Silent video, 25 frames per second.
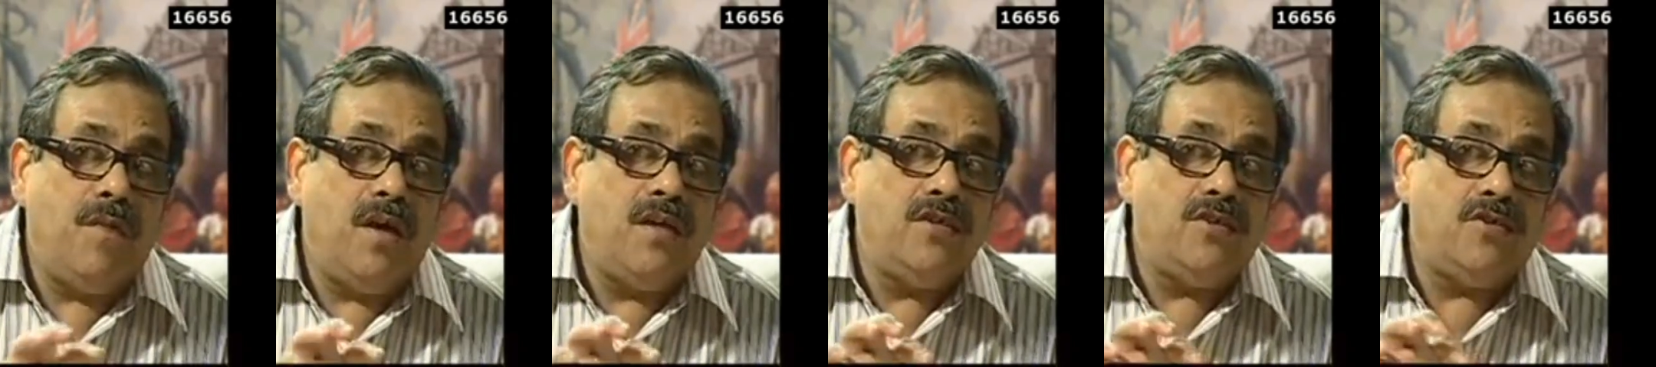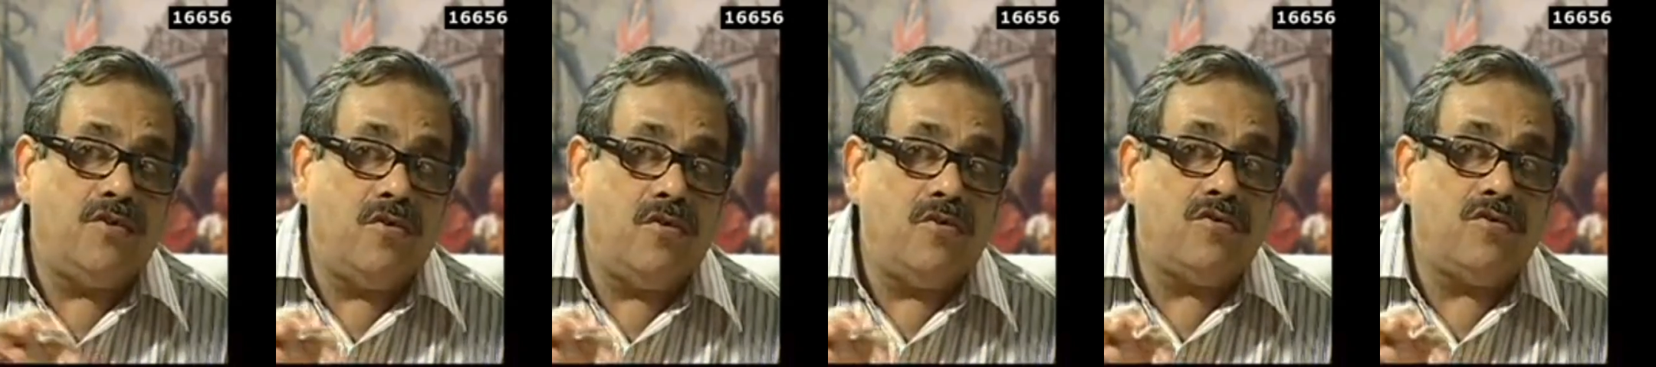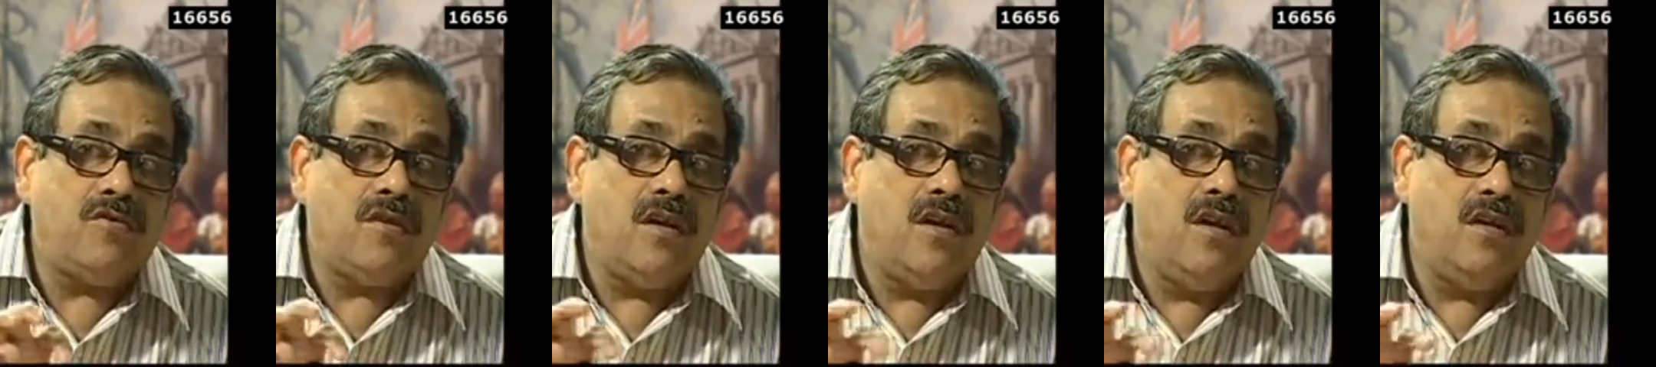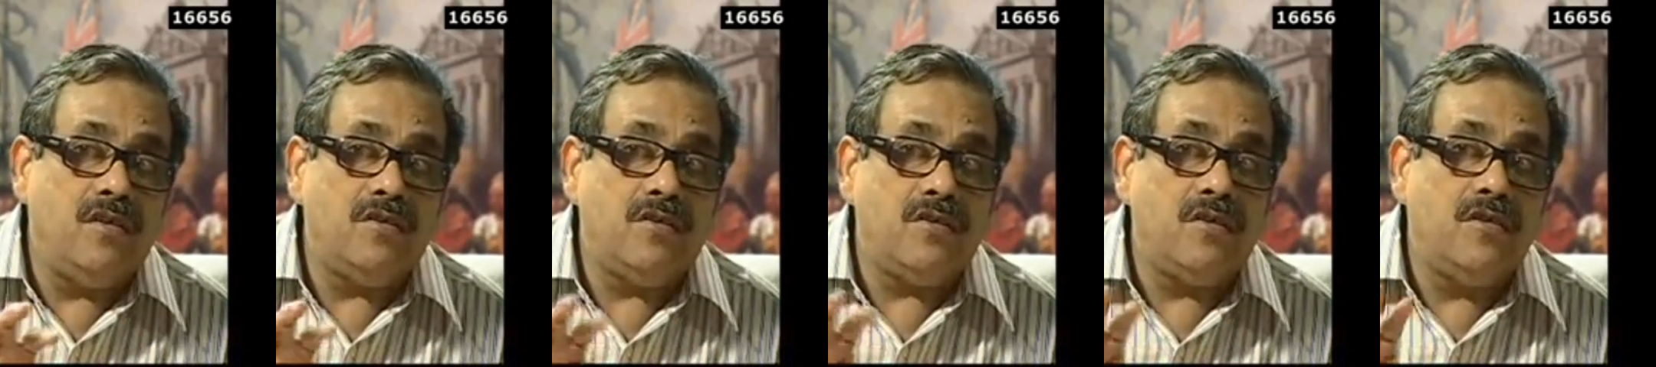Mysore's
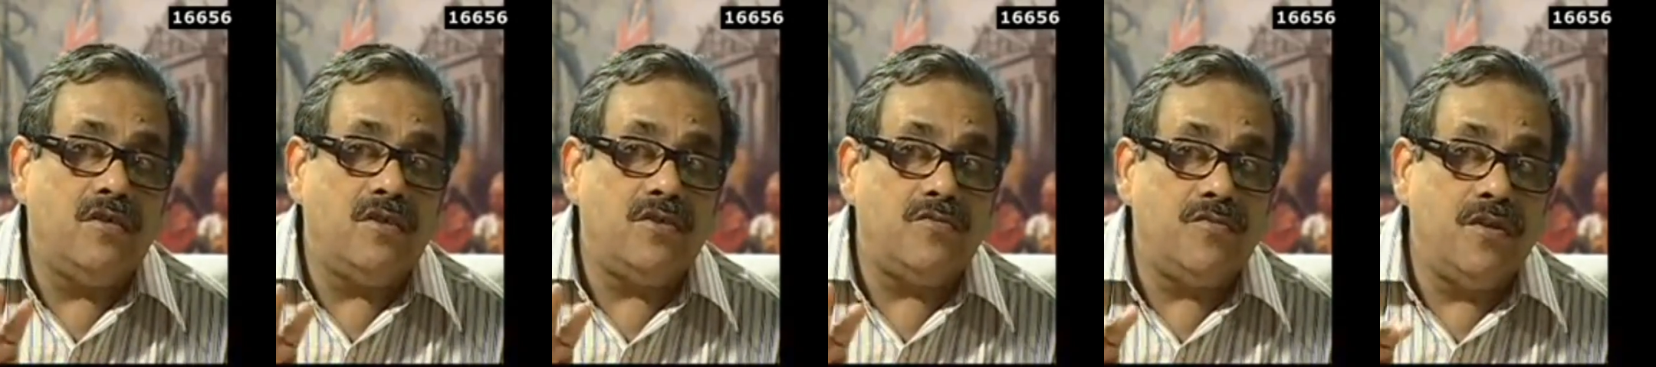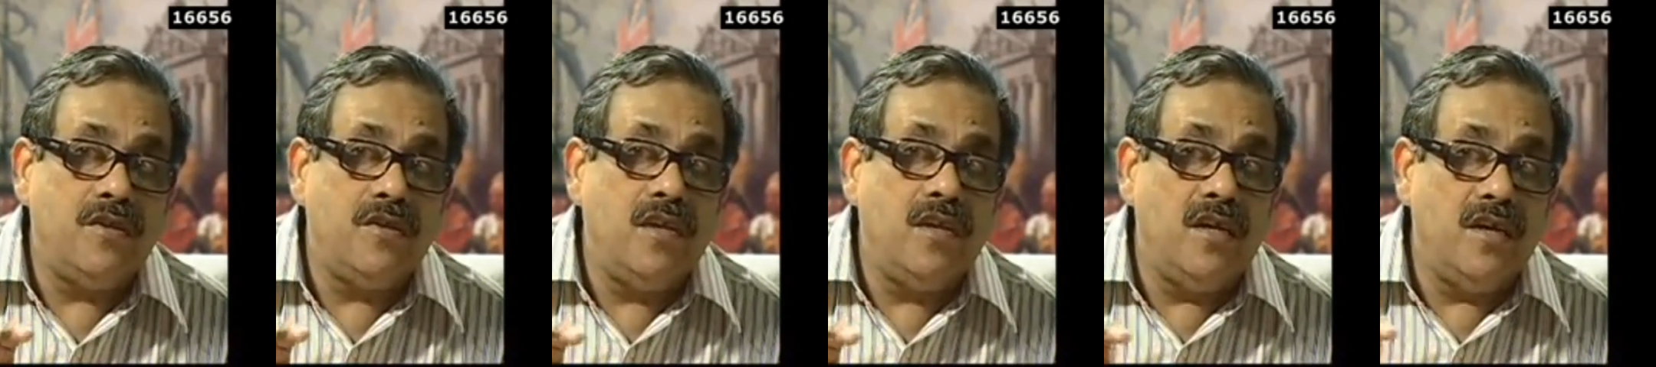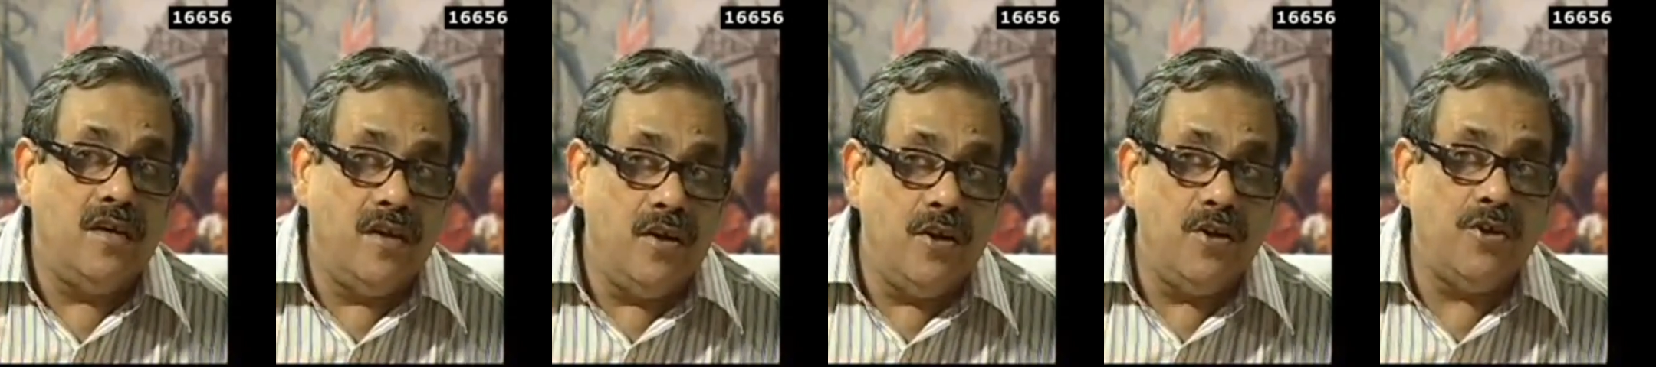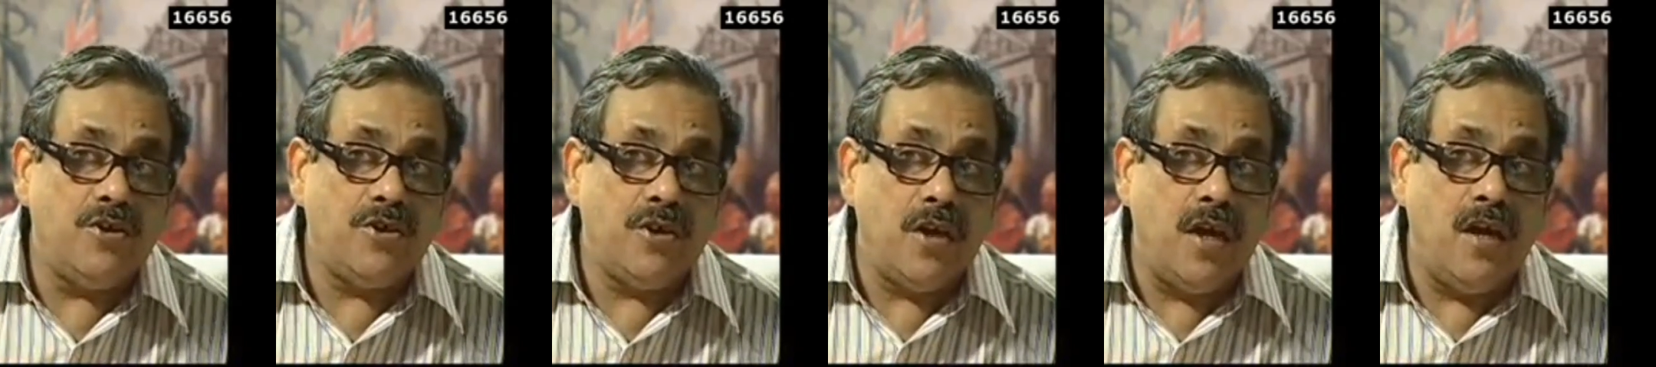relations with the
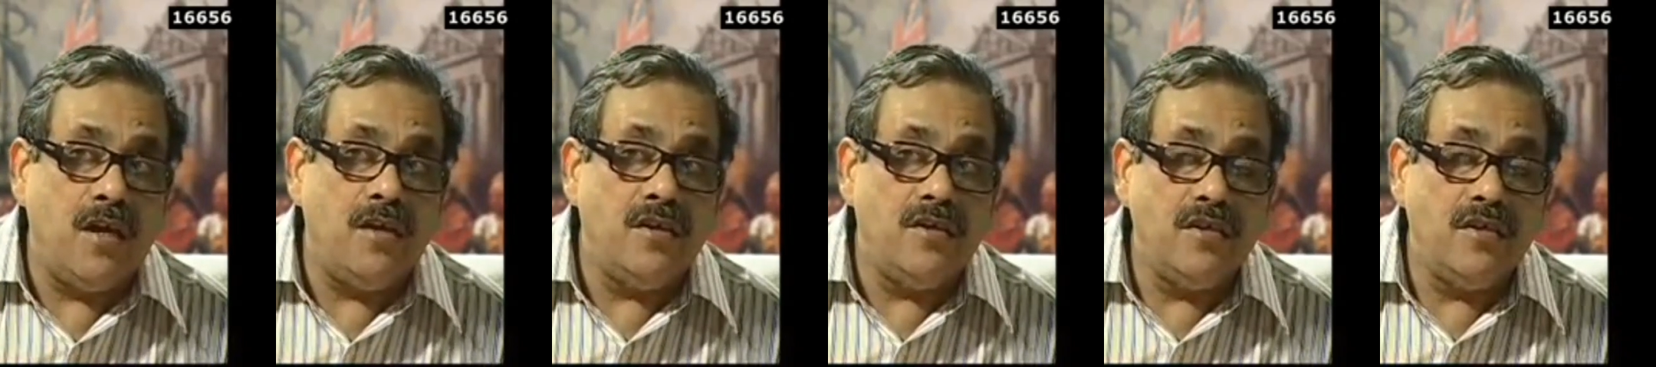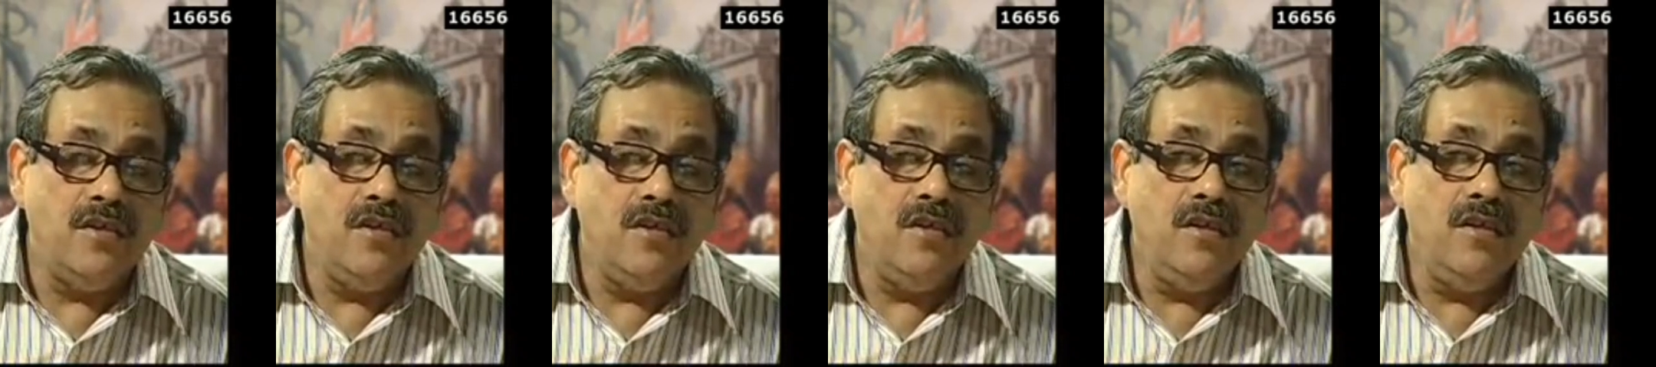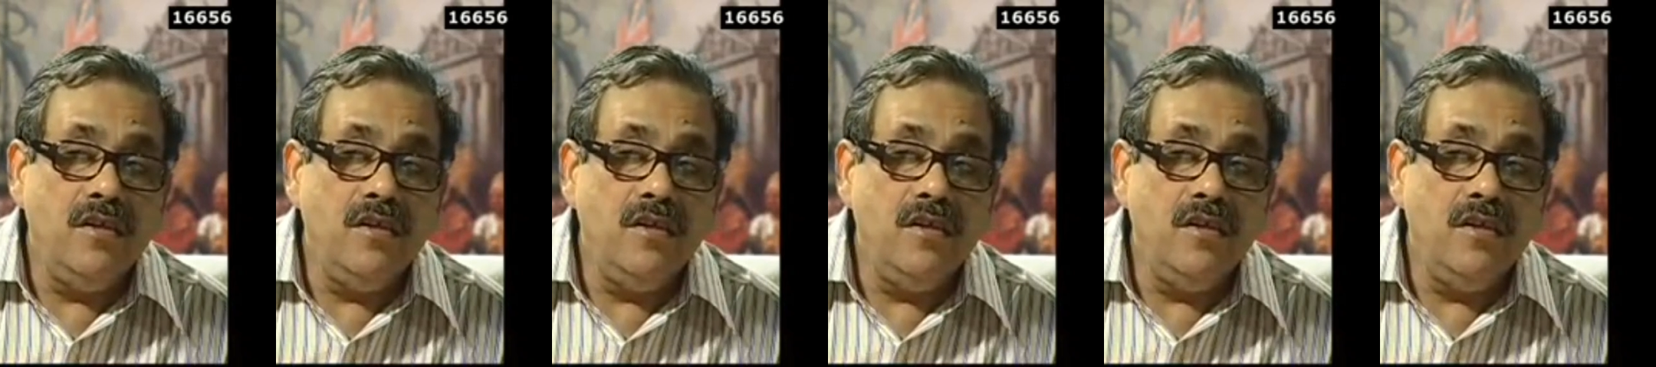English and